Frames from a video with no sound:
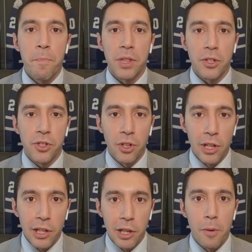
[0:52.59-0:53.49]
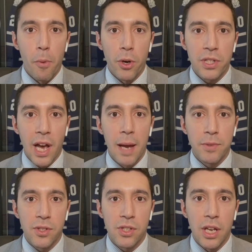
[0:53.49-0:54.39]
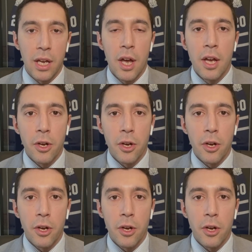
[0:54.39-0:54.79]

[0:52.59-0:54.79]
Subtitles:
but there's still a little more time to see,